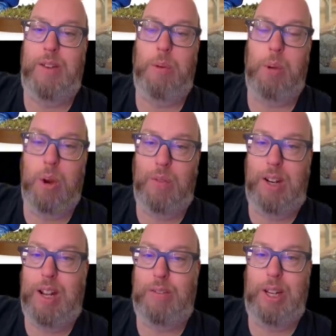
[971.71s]
The one on the
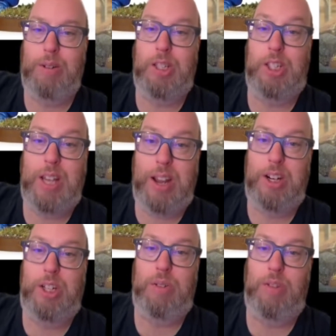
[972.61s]
left here is the second
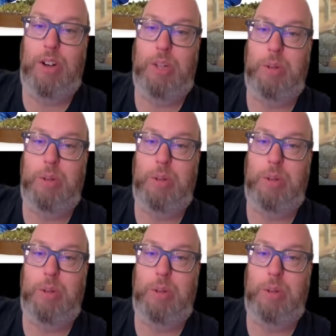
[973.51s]
edition version,